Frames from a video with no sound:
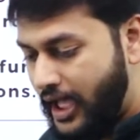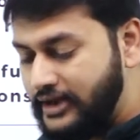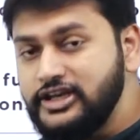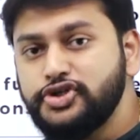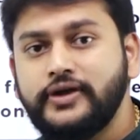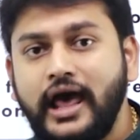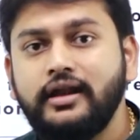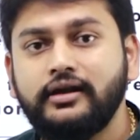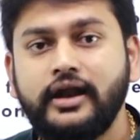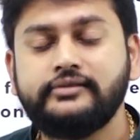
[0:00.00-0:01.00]
I need to
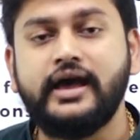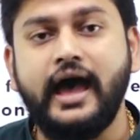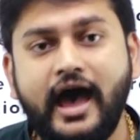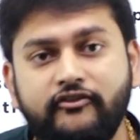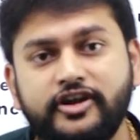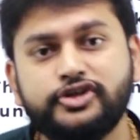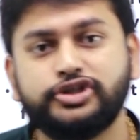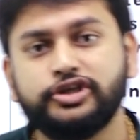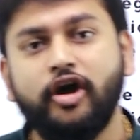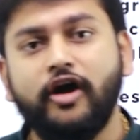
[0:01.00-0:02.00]
calculate the
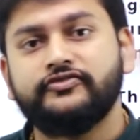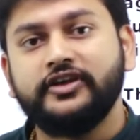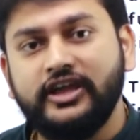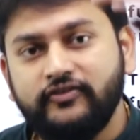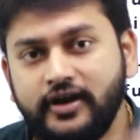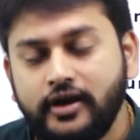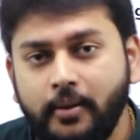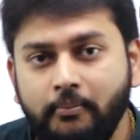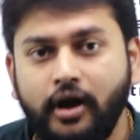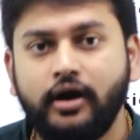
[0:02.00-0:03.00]
average of the given
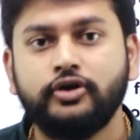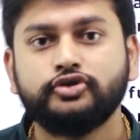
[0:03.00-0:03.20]
number.